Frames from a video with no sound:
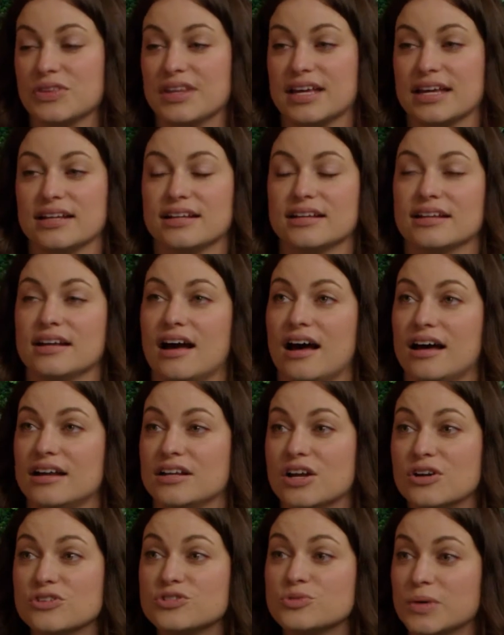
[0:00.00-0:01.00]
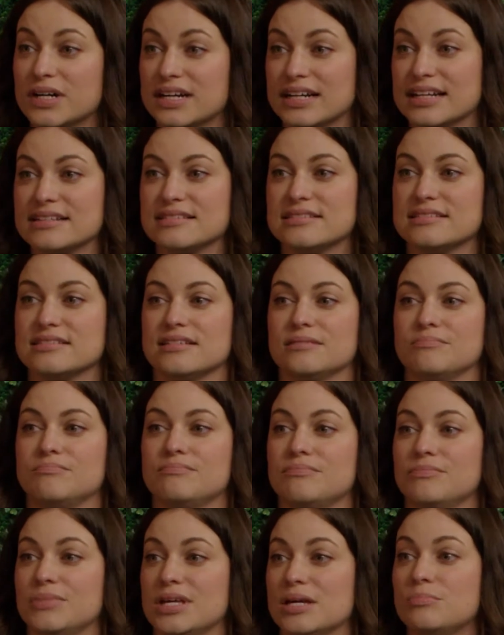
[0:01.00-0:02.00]
that God knows what it is to
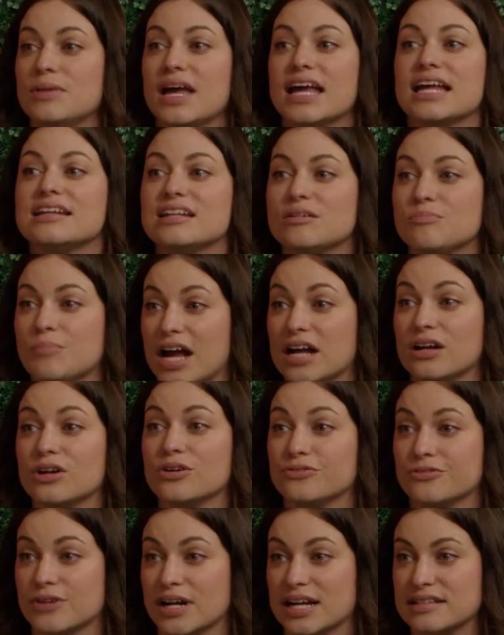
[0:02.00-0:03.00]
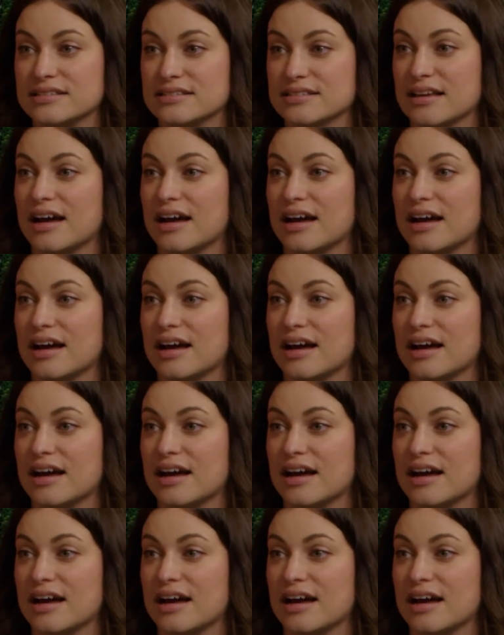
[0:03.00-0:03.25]
be abandoned by your friends.